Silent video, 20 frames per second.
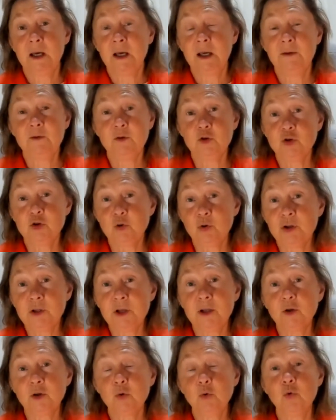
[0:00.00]
If you join
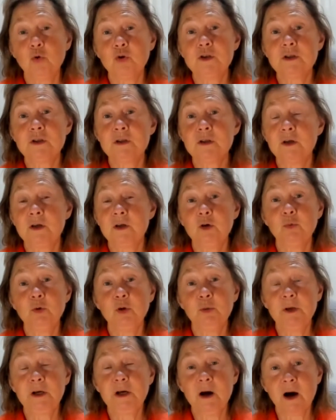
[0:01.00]
that course, you
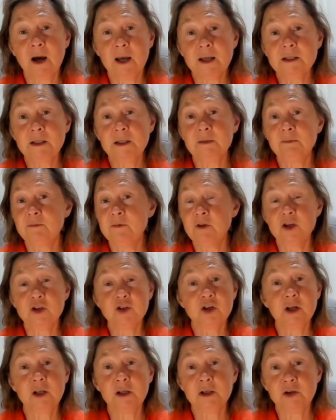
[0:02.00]
will be guided,
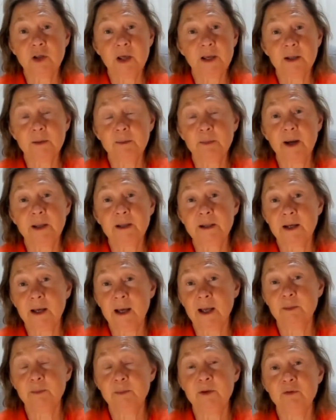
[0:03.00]
literally taken by the
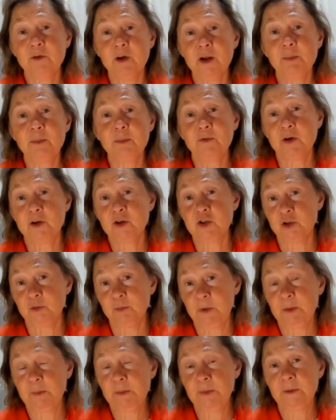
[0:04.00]
hand by very professional
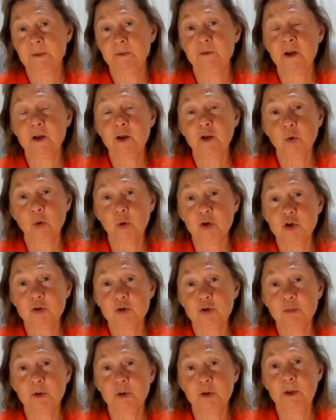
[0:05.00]
people, very
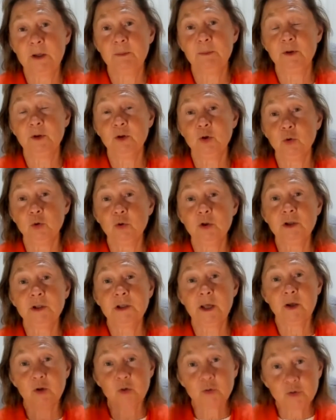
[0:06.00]
knowledgeable people mm-hmm. who mm. will
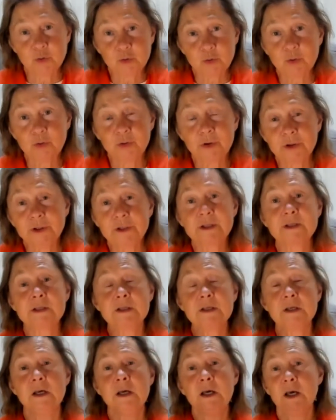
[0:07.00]
take you through your illness.
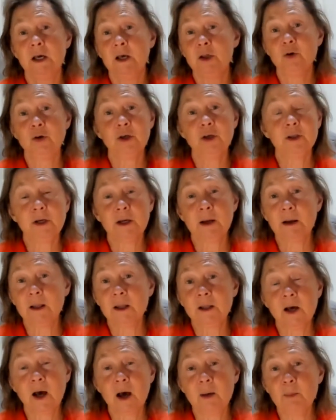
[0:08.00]
You can ca-
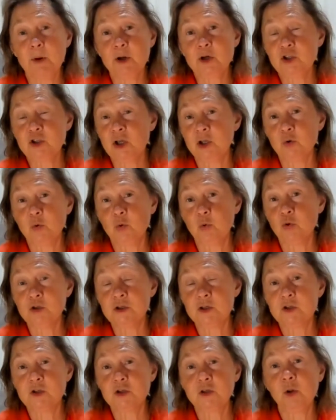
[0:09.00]
accomplish that course
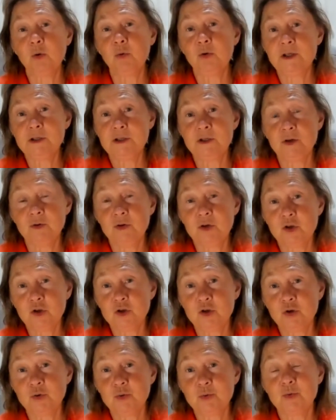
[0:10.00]
as slowly as you need
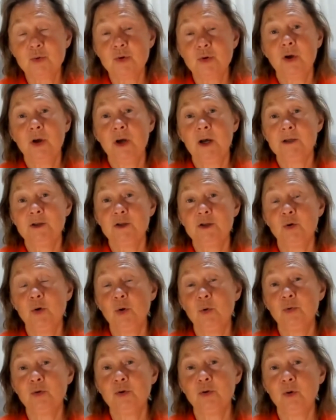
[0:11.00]
to, as you
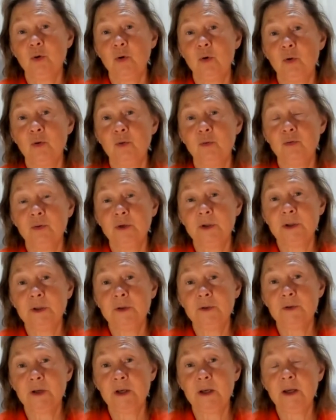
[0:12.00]
go through the whole uh,
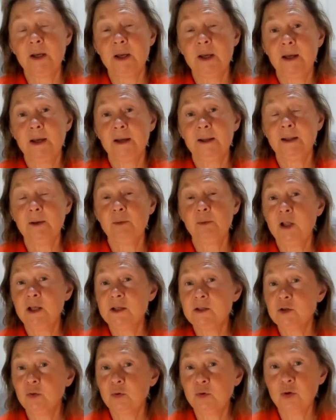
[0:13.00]
thing. They will
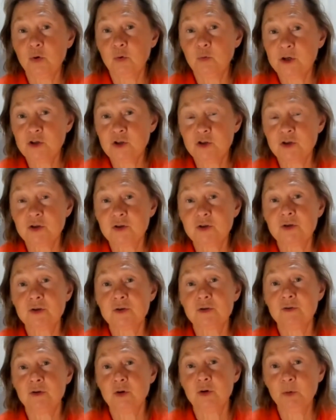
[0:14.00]
answer all your questions.
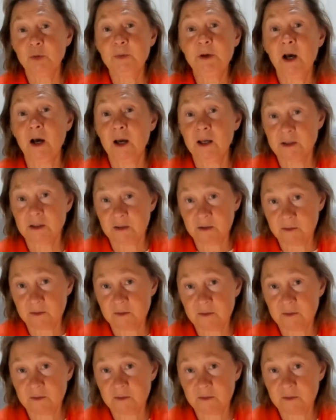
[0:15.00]
You will be guided.